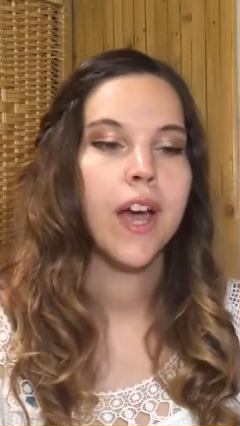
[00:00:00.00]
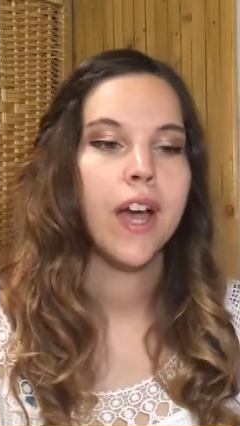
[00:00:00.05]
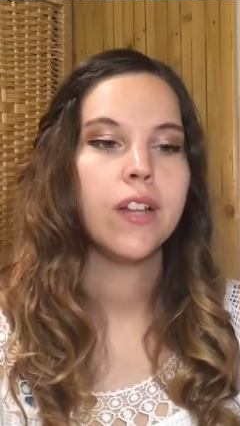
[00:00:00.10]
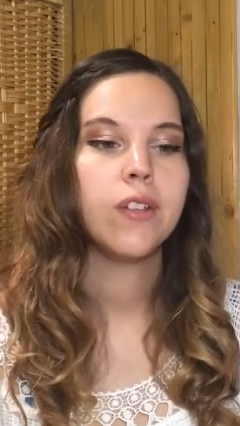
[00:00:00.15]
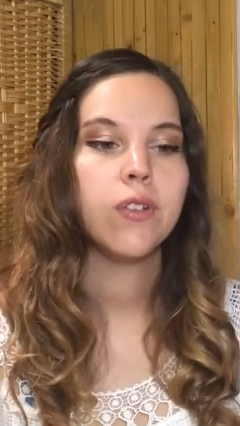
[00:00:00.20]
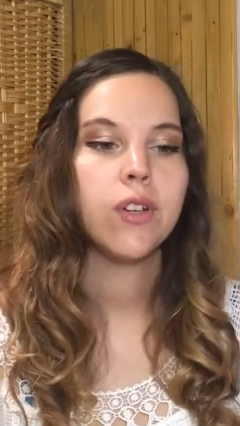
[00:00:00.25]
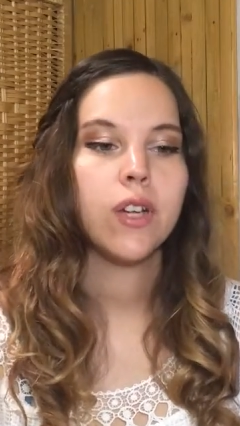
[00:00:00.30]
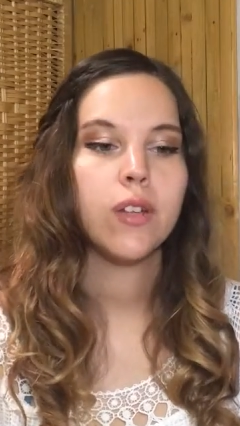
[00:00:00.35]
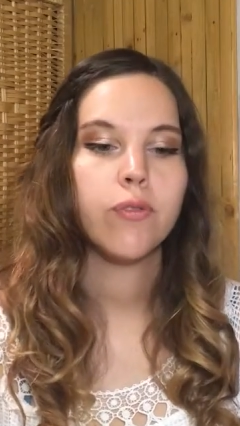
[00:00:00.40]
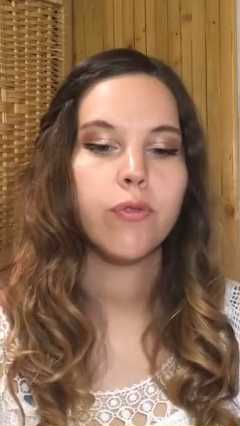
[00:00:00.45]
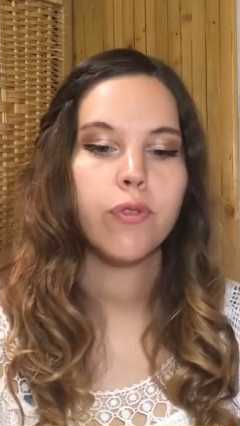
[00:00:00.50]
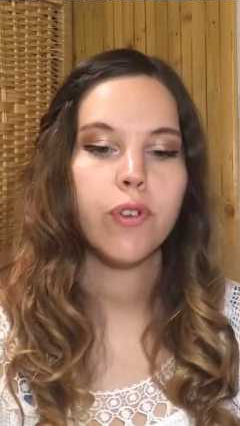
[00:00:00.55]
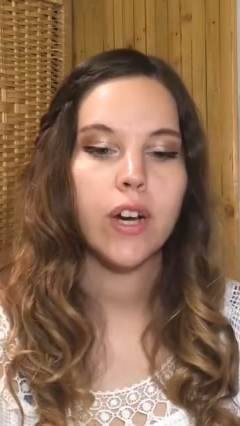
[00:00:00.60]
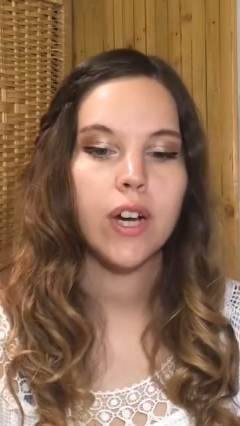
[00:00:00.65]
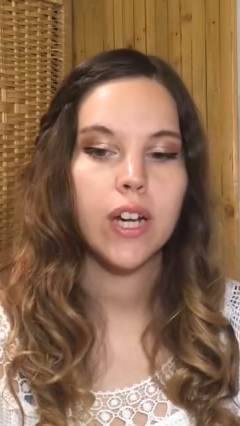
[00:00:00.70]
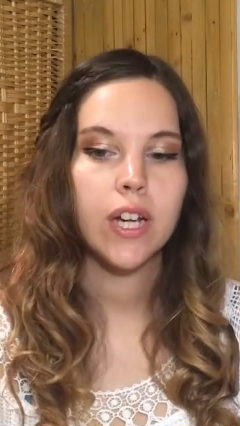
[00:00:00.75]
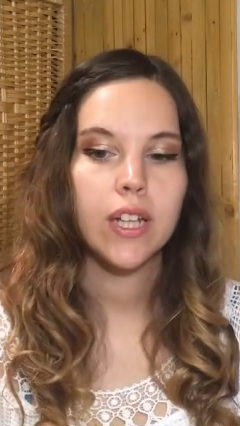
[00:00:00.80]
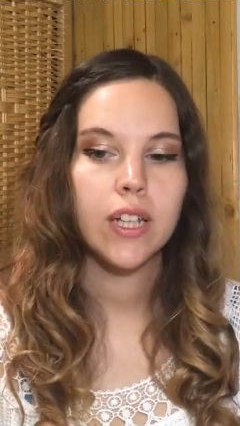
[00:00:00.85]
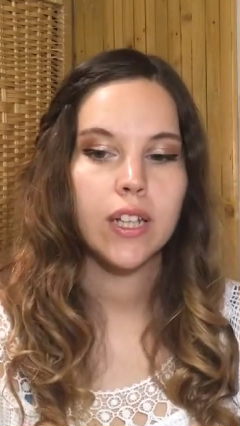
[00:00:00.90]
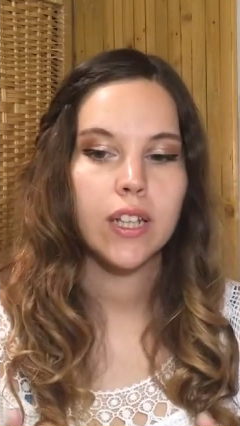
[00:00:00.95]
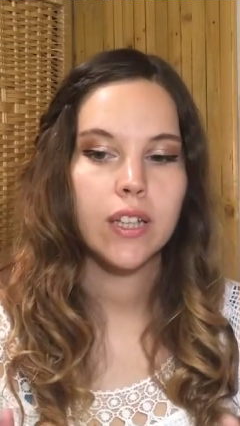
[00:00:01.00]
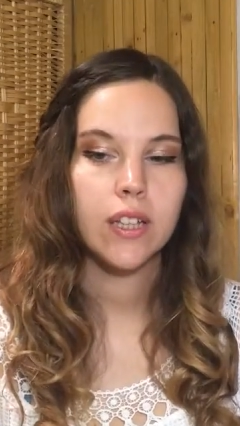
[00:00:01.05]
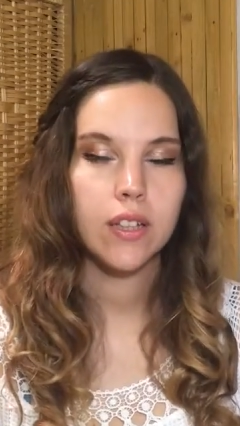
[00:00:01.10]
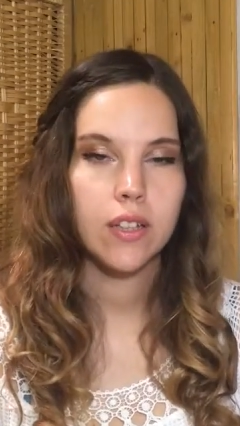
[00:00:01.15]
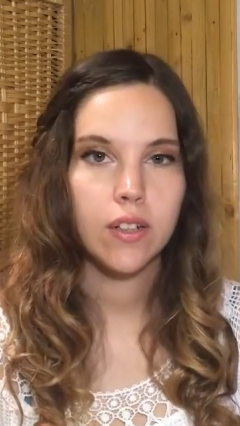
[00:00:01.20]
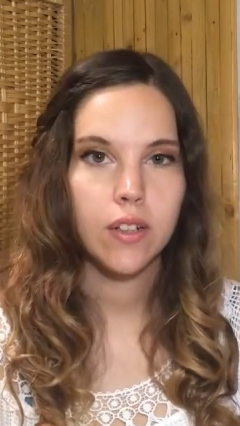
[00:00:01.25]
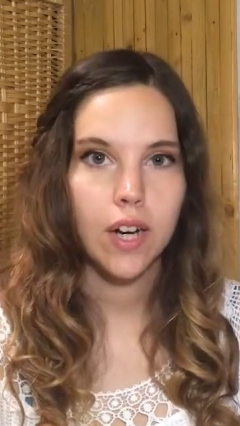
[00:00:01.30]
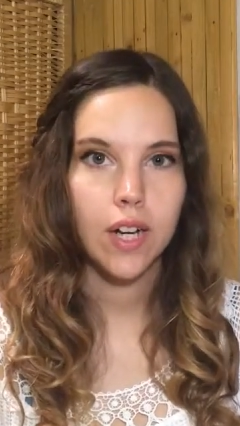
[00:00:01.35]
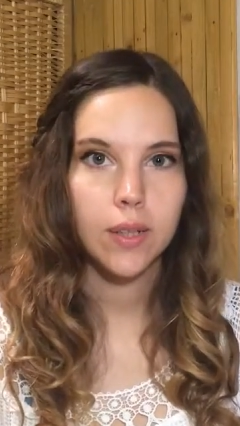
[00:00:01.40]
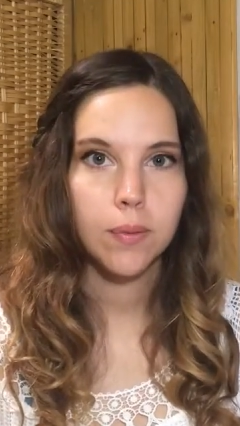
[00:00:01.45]
And you can find
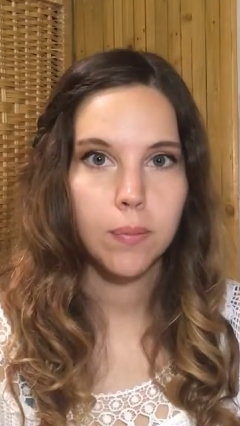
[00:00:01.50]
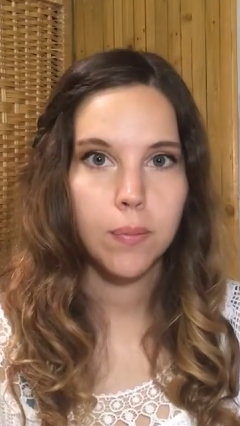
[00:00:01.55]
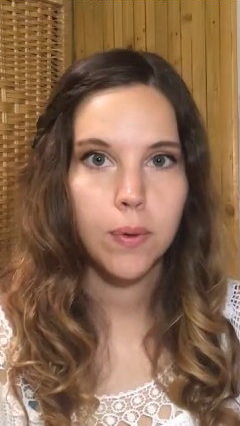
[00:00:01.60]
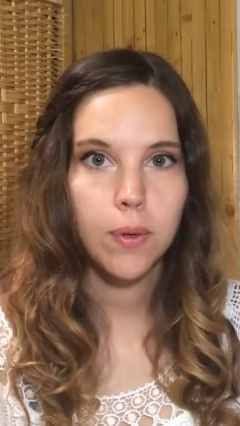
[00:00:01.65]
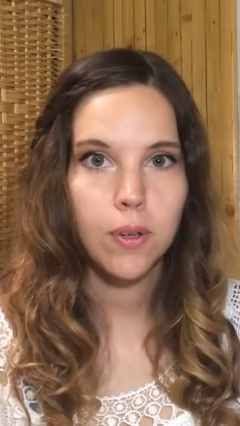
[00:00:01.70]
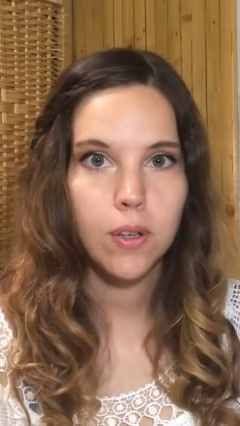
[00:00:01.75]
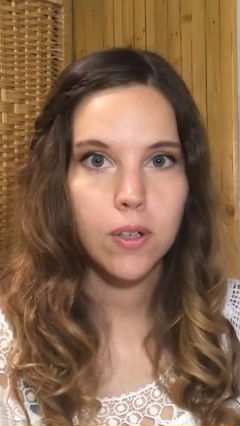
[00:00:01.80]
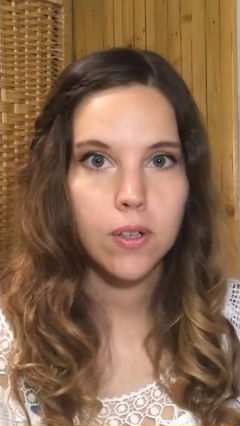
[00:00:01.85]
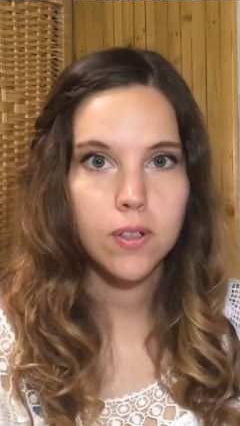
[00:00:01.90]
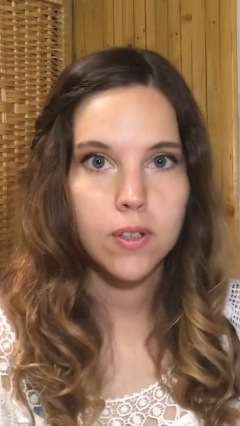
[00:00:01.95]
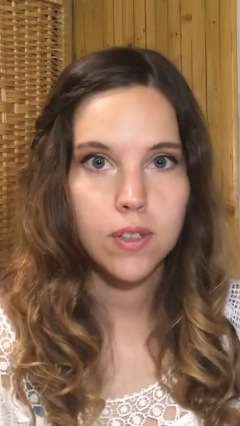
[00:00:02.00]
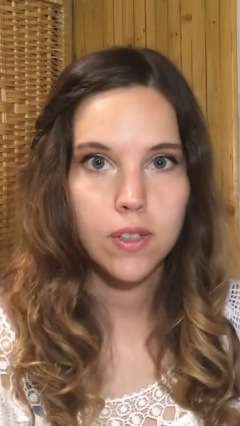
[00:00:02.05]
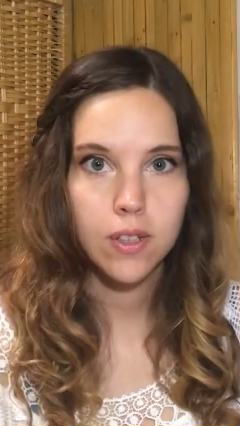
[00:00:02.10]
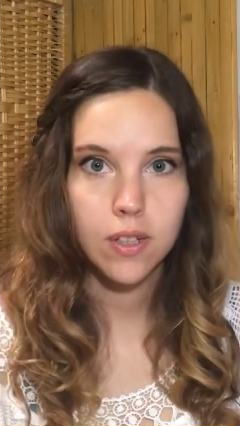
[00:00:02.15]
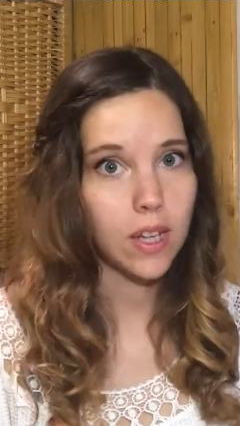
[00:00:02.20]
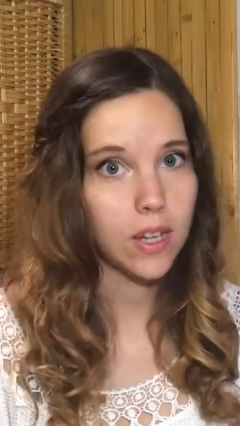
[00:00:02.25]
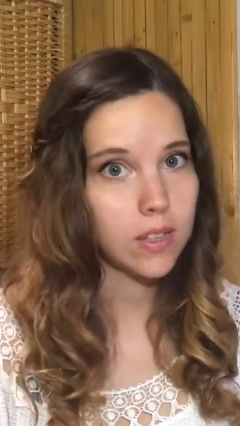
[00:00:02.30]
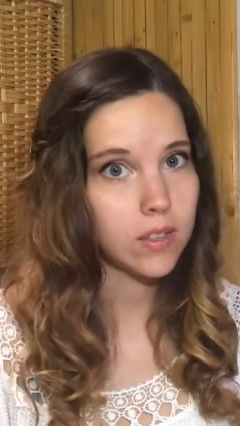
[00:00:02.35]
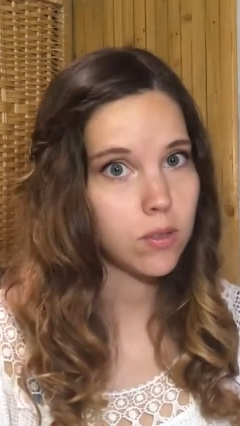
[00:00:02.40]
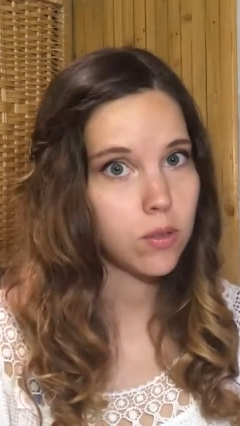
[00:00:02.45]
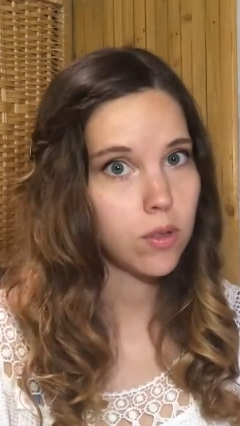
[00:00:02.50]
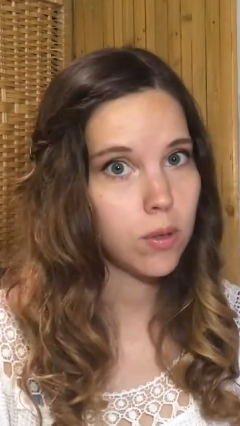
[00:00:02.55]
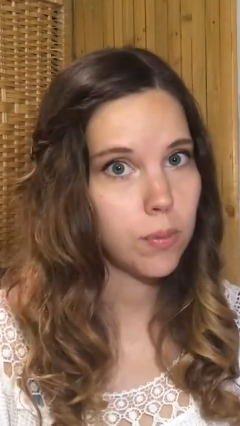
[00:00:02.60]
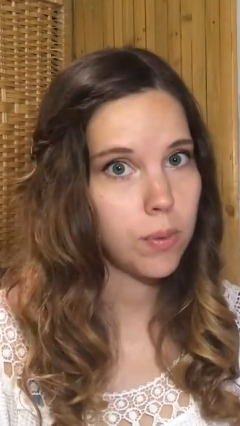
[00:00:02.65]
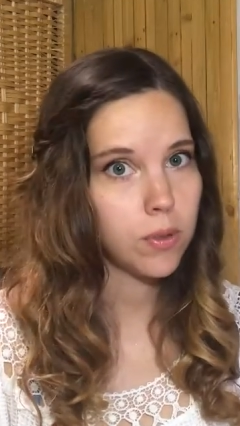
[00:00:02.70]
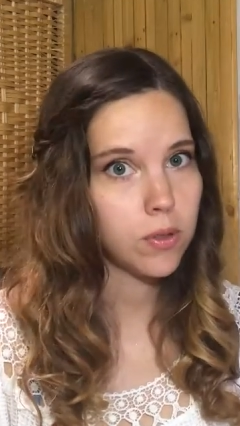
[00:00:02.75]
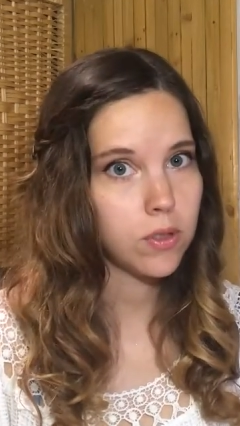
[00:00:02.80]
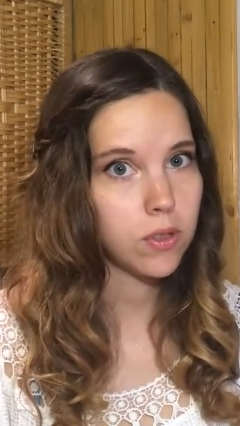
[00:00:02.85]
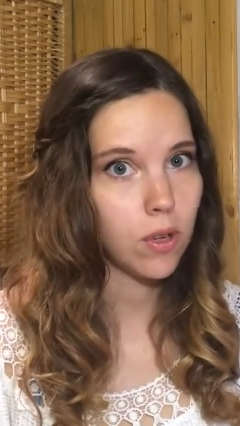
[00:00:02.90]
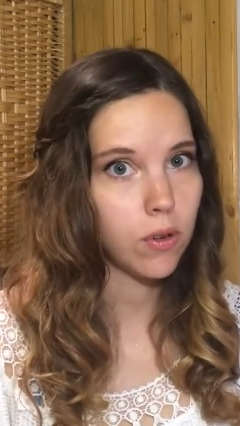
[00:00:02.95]
the red box next to the
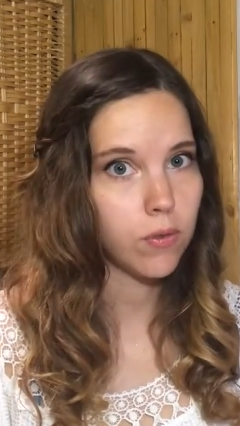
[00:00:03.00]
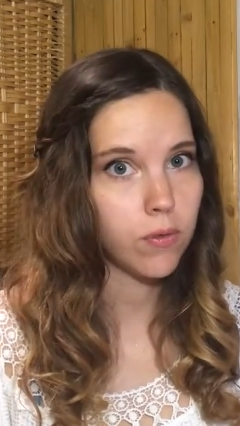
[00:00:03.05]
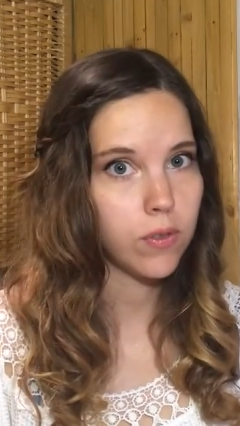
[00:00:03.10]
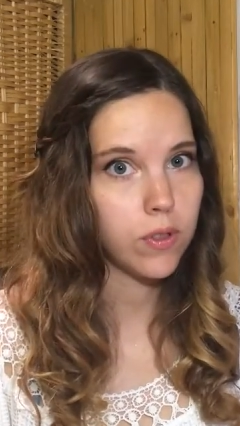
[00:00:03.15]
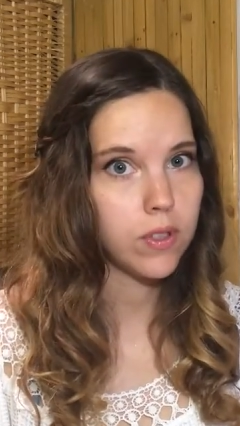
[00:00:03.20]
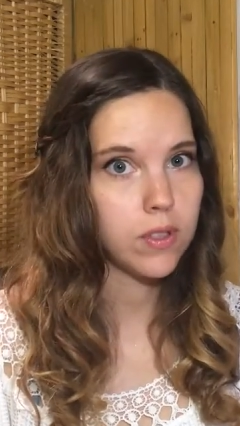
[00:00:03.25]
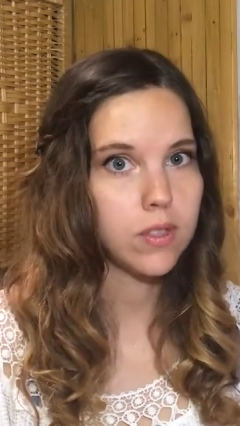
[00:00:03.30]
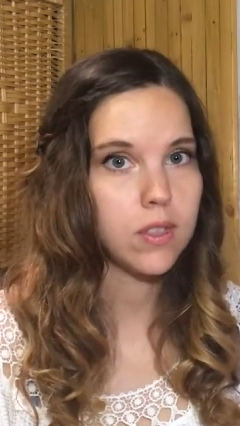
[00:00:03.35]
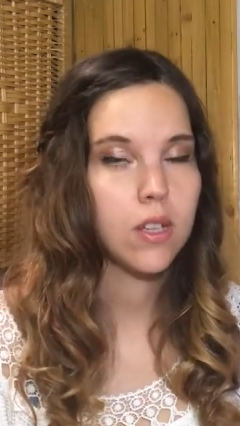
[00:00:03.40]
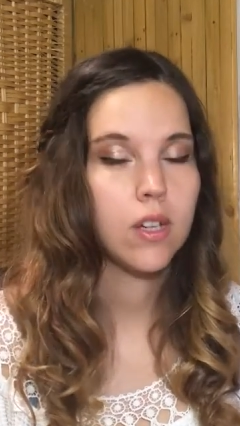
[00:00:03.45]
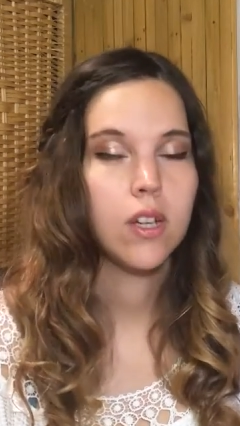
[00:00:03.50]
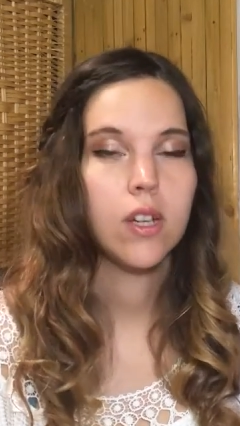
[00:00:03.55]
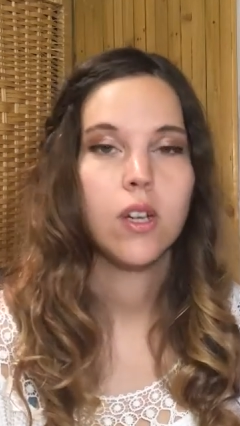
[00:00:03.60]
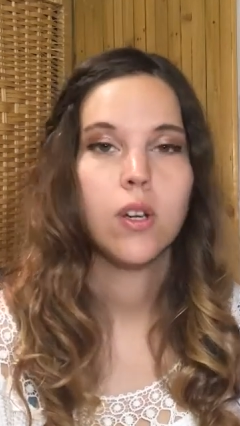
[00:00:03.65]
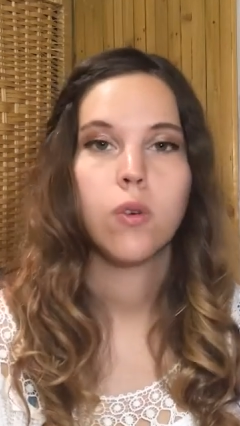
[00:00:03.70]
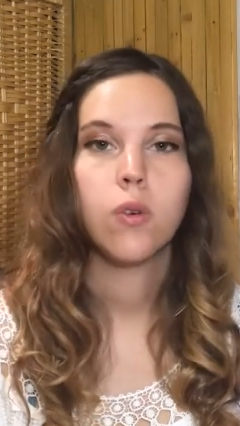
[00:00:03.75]
post office,